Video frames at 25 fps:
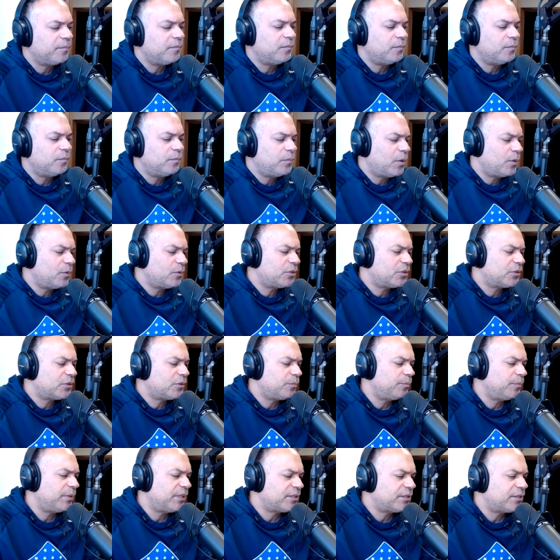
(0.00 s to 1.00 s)

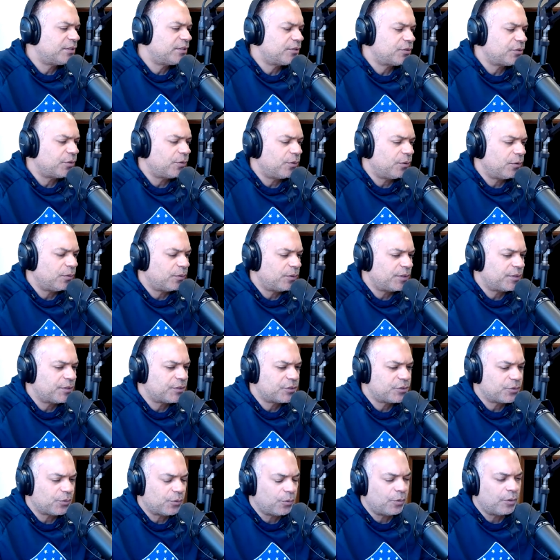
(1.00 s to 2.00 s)
most business
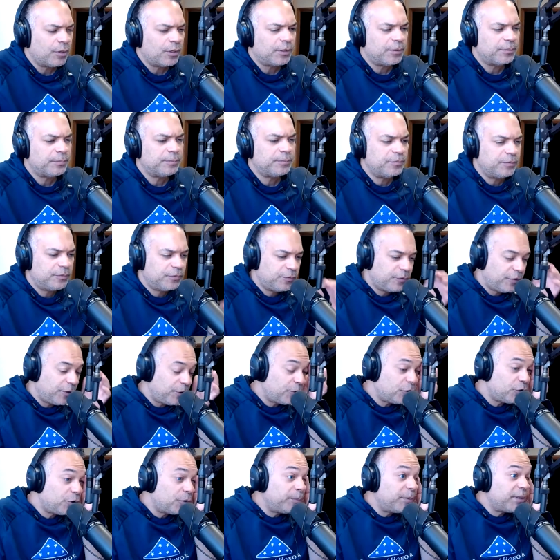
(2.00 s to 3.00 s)
owners or
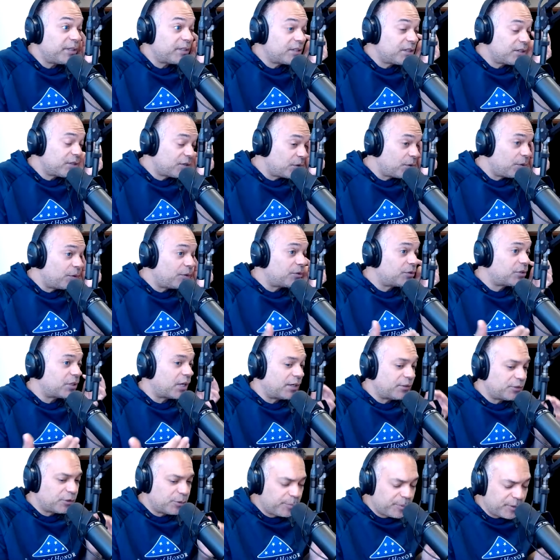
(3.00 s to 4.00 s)
future business owners,
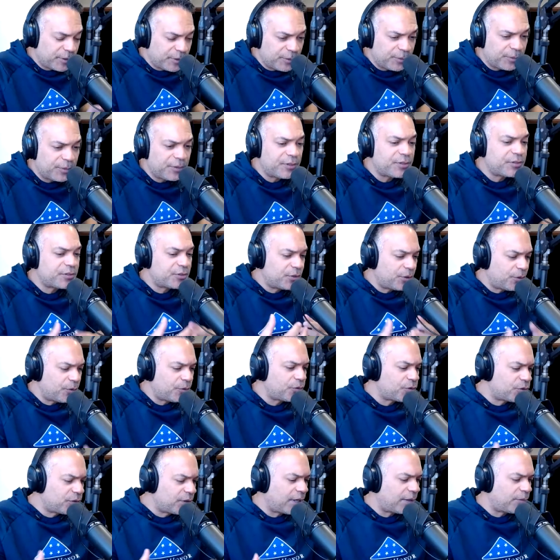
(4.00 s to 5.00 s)
entrepreneurs,
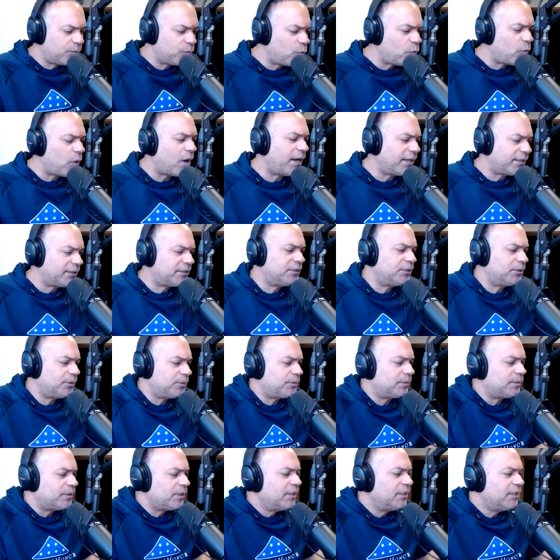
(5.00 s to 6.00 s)
those that want
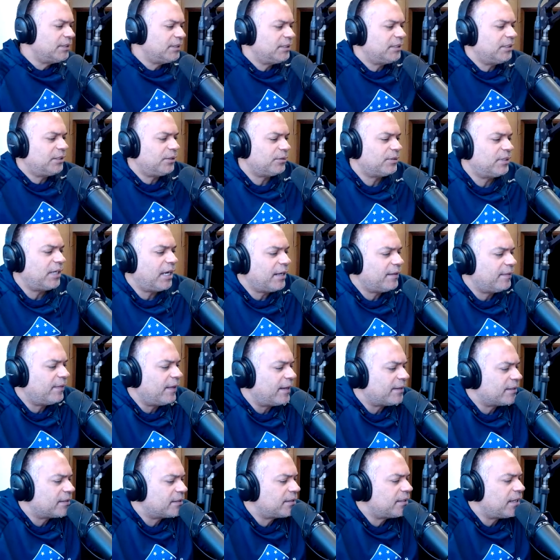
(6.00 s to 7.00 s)
to, take
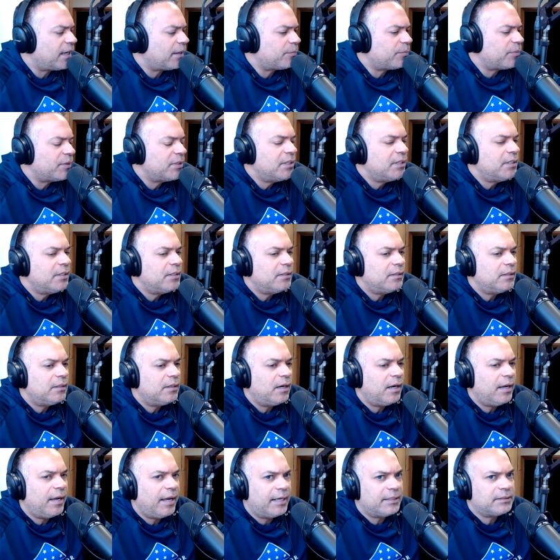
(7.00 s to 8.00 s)
that step,
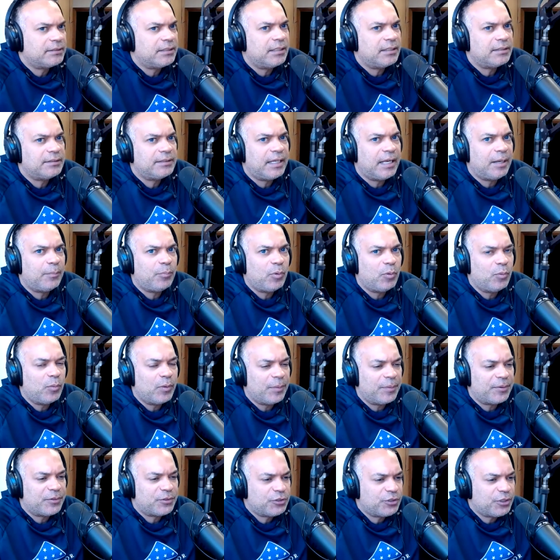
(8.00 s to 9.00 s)
as an example,
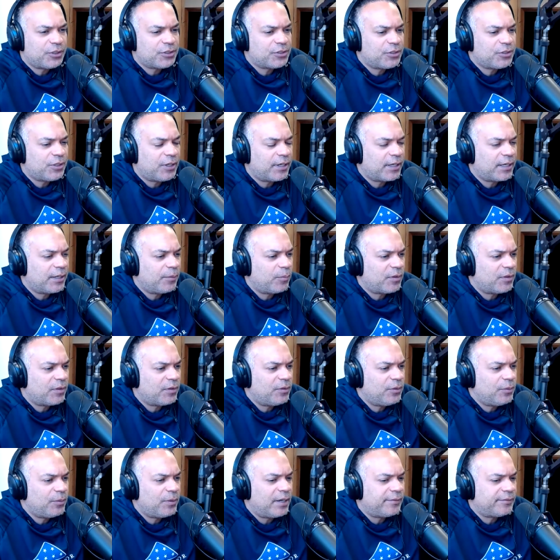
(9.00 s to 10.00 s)
we were just talking with a
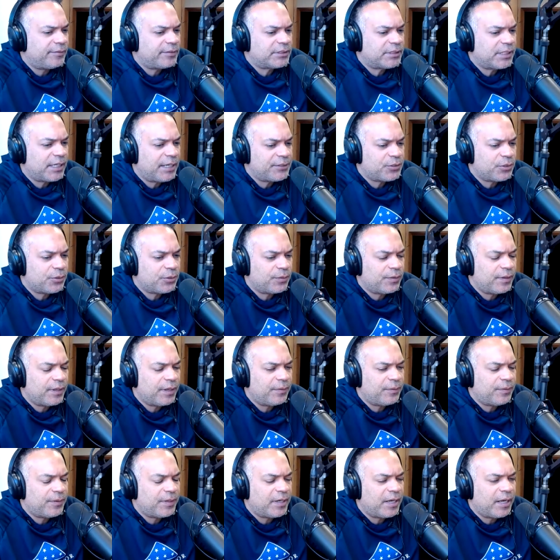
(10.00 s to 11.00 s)
new advertiser the
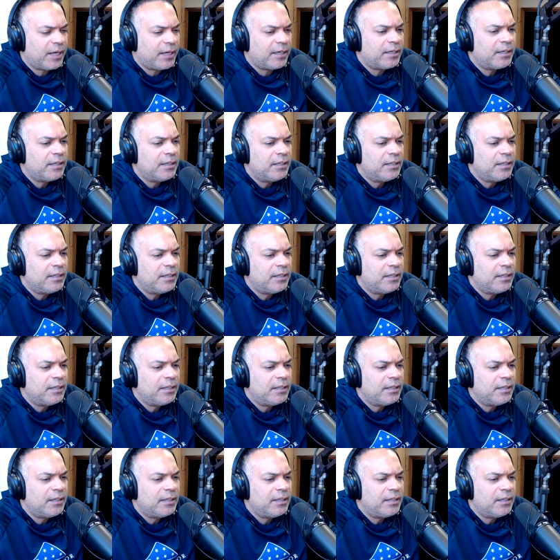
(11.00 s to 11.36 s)
other day,